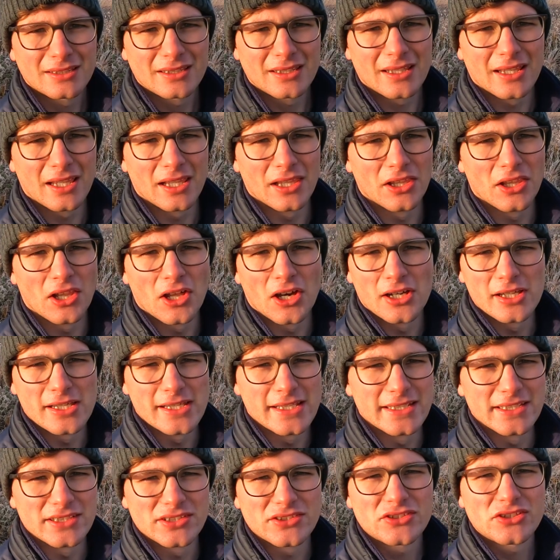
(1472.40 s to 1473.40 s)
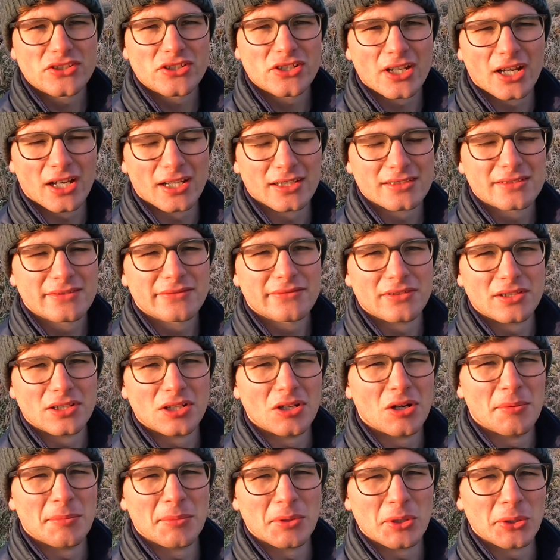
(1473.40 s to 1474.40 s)
The light is just
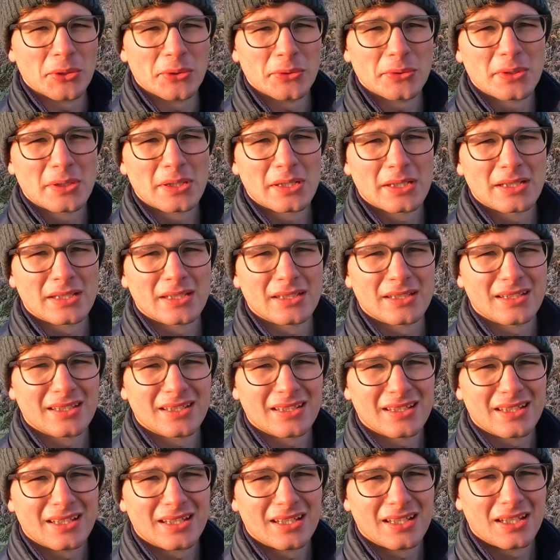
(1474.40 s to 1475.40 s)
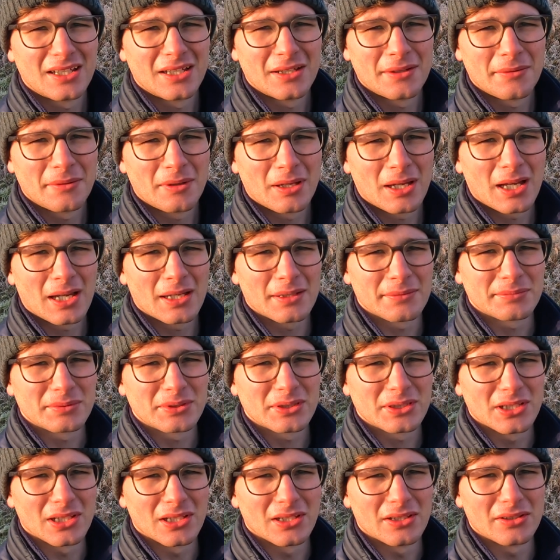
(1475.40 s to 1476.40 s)
phenomenal,
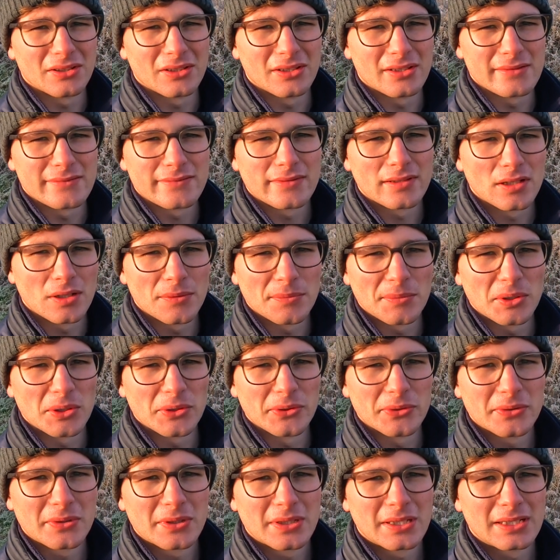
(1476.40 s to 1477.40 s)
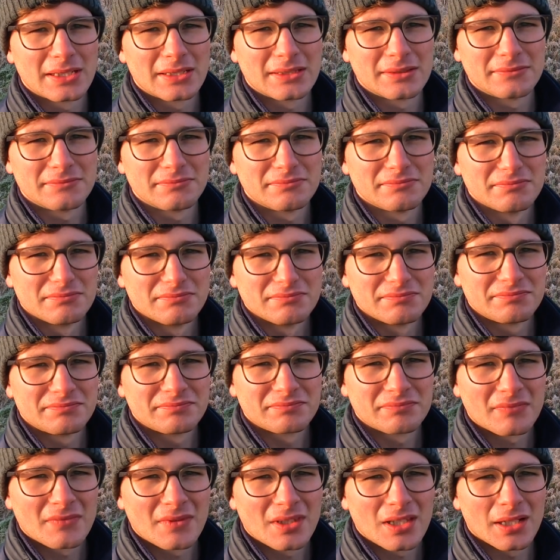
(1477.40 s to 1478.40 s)
absolutely phenomenal.
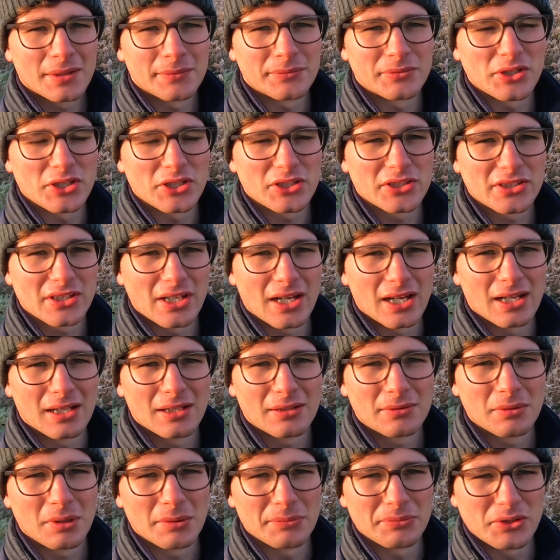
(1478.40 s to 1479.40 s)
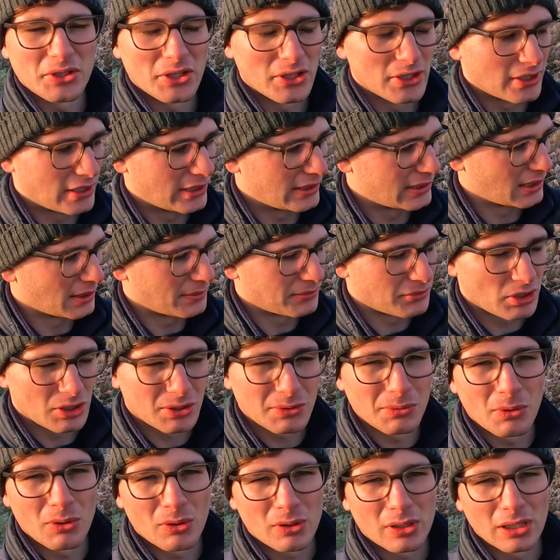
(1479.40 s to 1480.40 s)
I'm just what I'm doing is I'm just
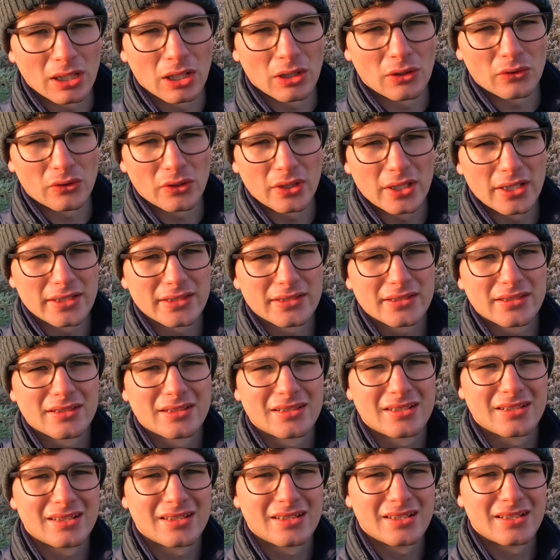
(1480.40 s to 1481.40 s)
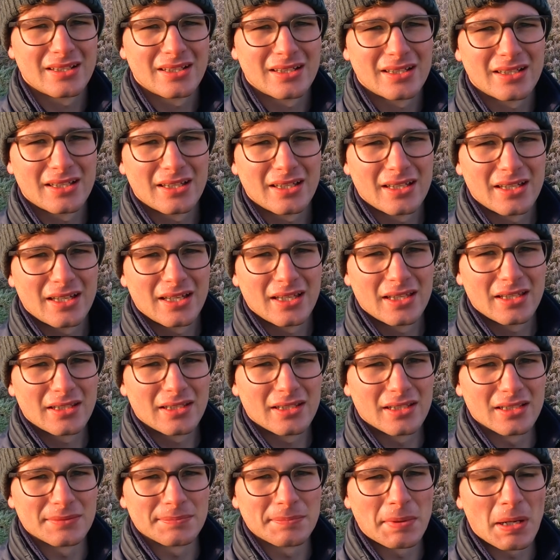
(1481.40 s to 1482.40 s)
walking along this
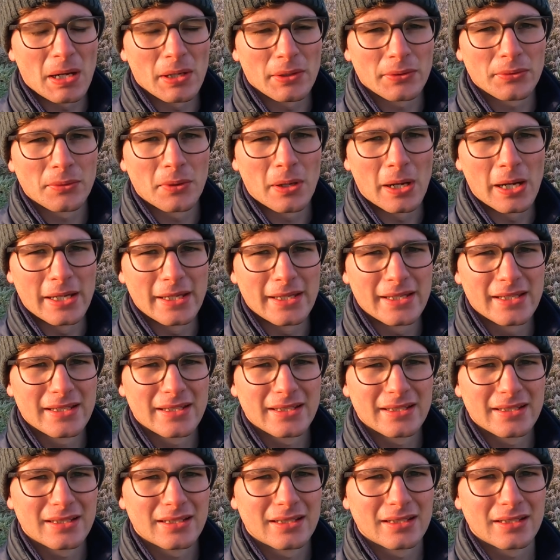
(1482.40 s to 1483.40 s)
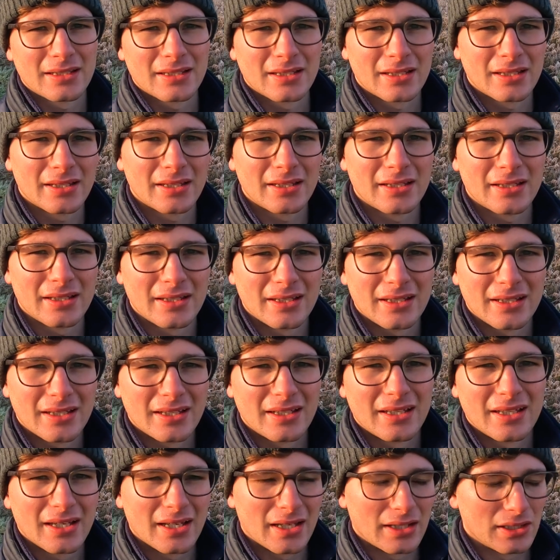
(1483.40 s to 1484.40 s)
pathway
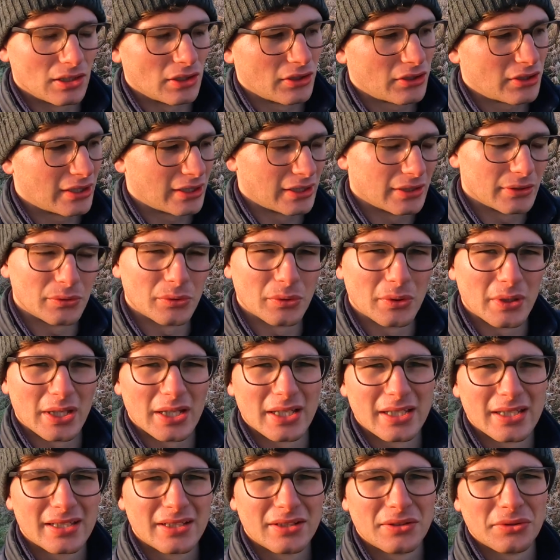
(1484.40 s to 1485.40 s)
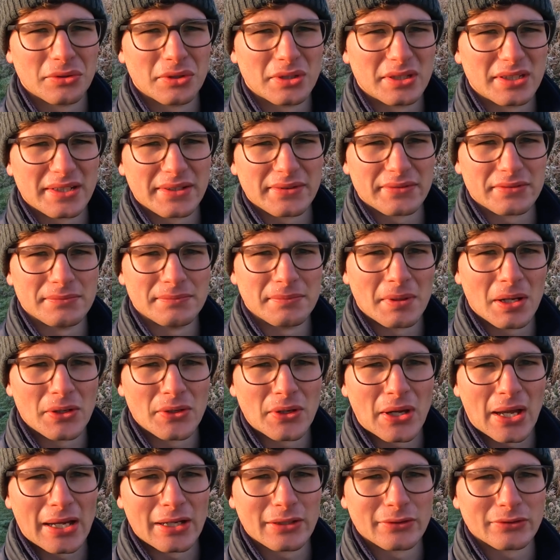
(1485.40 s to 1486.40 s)
and looking at all the different
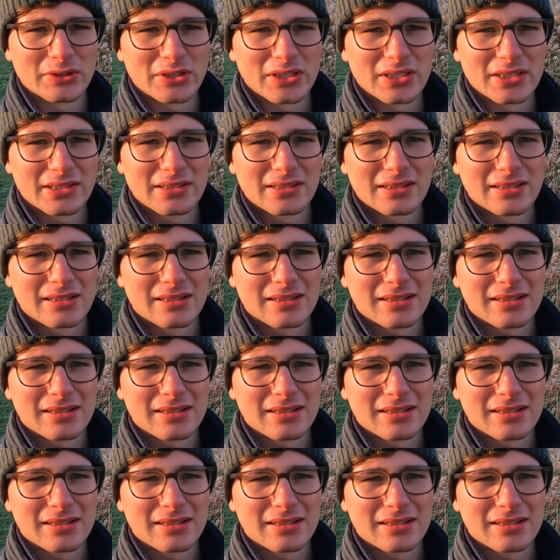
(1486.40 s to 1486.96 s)
boathouses.